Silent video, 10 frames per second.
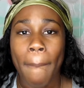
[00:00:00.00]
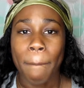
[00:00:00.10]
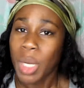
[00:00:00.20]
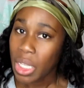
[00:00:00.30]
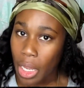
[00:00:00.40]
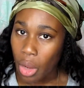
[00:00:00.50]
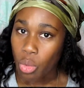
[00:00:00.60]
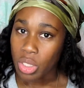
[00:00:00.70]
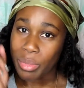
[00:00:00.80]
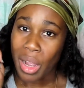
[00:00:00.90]
But that
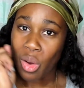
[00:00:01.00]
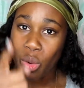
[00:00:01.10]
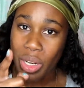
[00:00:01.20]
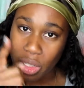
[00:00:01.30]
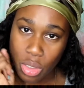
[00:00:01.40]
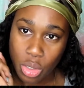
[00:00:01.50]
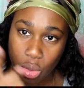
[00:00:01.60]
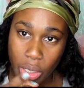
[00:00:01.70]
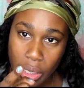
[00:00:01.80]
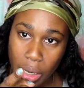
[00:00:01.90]
was my quick
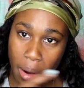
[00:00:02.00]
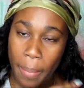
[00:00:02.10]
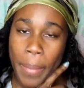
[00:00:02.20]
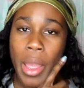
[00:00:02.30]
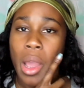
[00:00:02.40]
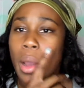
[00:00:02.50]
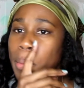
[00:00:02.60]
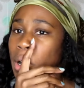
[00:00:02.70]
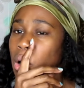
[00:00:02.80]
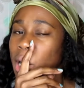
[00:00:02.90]
story time
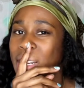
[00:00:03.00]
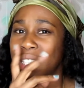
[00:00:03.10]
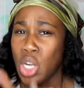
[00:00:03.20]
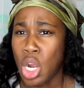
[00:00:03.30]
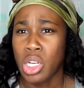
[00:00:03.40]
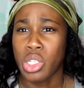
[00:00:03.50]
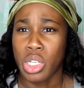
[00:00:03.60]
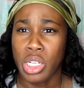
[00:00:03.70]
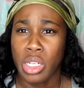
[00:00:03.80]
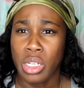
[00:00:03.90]
about a
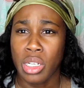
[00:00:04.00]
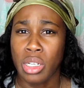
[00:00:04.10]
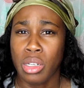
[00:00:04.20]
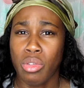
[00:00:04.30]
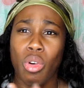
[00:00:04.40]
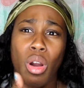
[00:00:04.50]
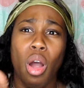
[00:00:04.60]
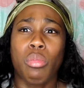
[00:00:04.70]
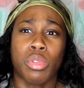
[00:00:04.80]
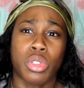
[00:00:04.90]
doctor, or
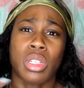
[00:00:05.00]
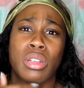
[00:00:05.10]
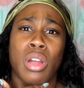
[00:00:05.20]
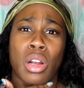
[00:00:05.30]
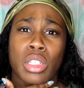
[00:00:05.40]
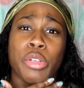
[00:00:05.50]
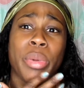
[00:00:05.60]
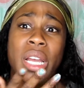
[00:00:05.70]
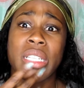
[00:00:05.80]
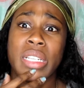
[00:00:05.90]
almost a doctor,
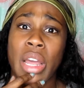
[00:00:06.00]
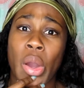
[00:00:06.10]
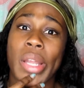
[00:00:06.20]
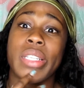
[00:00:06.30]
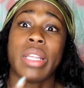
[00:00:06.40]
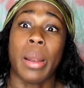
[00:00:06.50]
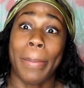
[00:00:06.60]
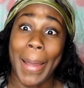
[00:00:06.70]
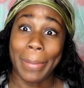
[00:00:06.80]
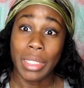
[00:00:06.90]
passing out at the side of
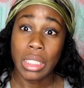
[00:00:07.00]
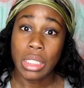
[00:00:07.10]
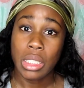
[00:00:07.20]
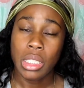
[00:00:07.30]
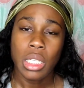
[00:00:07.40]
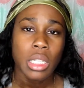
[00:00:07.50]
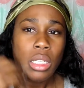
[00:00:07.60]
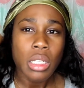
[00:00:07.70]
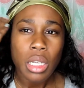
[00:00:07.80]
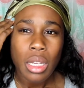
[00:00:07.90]
my blood.
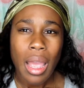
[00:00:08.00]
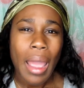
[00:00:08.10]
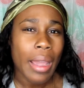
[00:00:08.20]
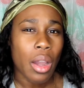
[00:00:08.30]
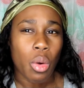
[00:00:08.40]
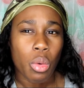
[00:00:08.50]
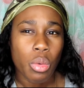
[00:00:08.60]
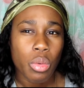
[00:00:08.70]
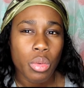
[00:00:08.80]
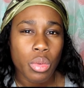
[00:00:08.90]
How?
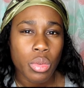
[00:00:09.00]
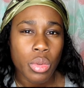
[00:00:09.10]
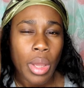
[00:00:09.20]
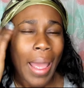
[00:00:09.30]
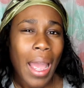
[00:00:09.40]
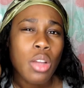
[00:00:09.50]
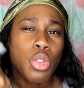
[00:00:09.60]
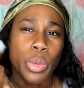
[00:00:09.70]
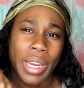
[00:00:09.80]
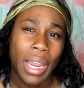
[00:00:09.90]

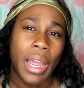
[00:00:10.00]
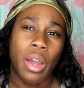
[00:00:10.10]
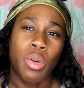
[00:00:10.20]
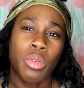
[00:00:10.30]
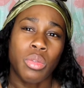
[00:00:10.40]
Houseway, how?